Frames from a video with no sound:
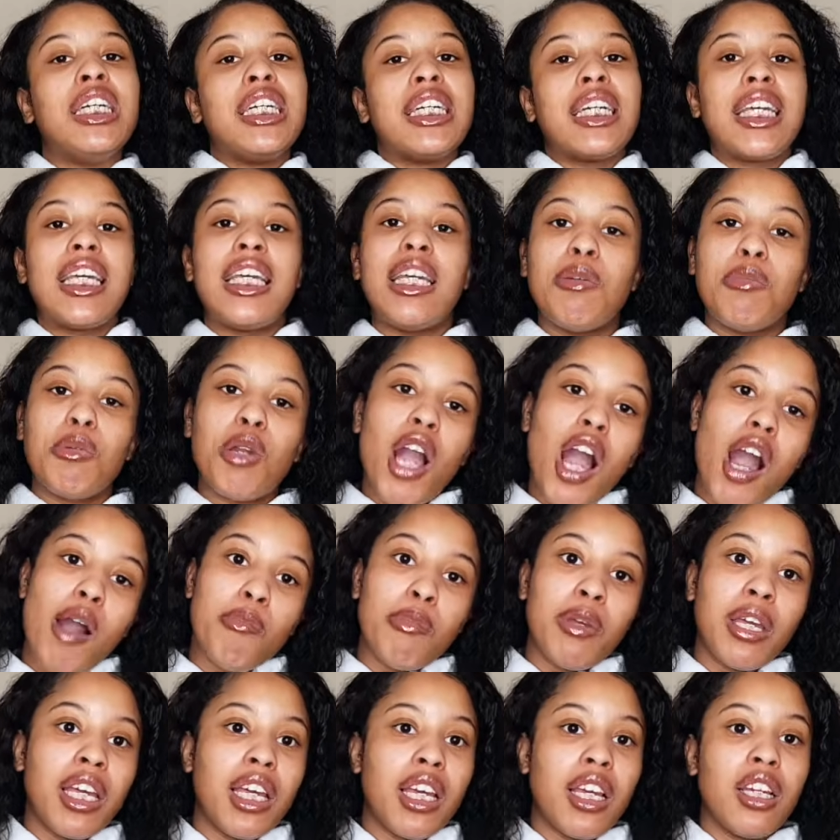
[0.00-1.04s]
keep
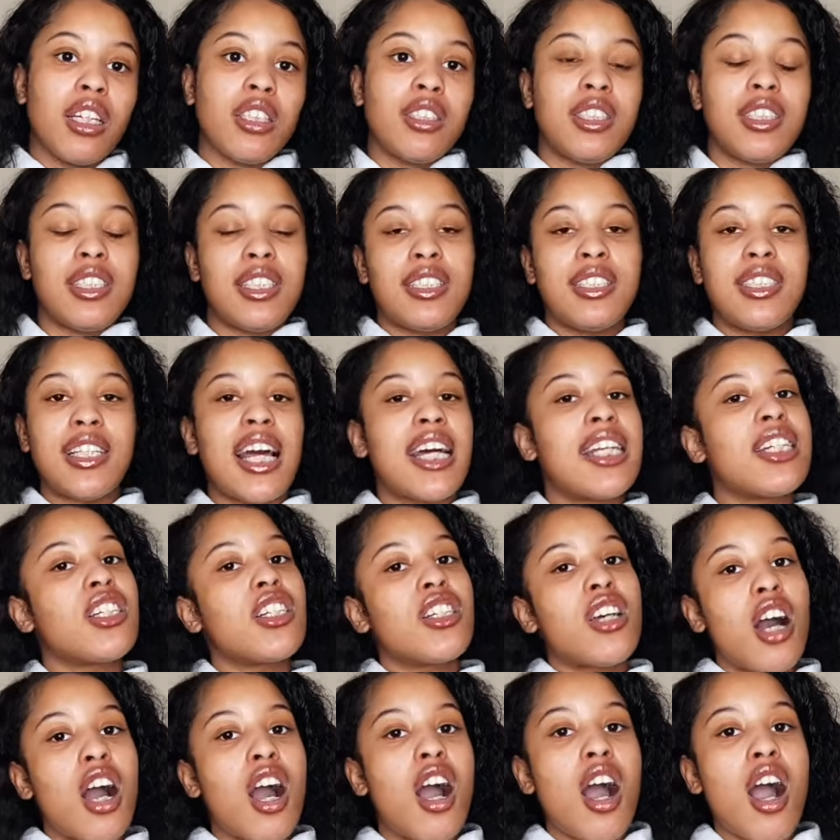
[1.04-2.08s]
coming to the
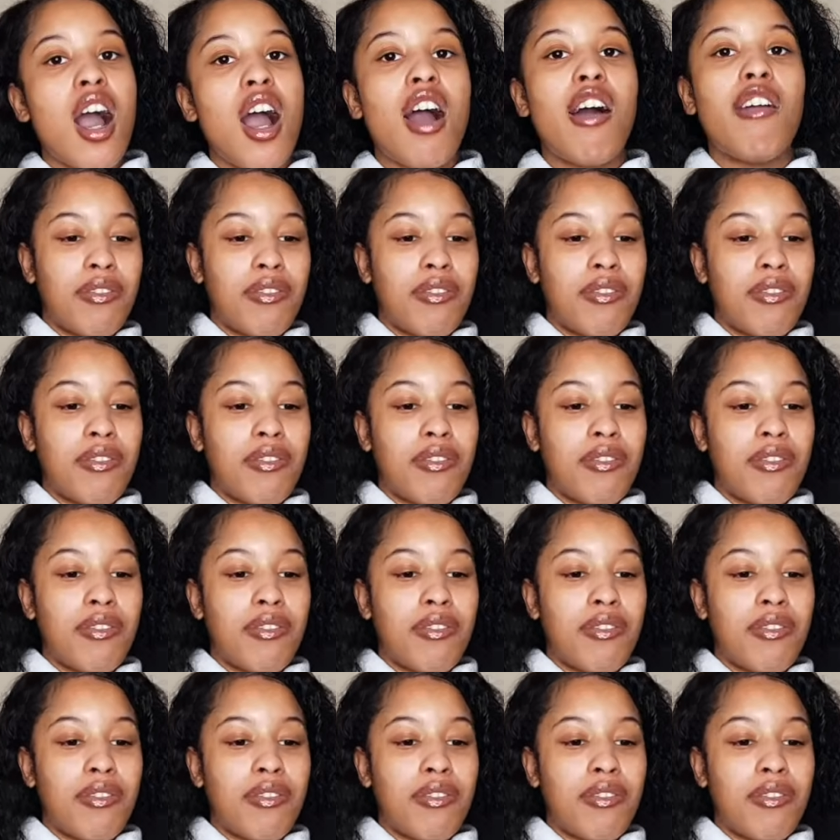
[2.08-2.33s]
center.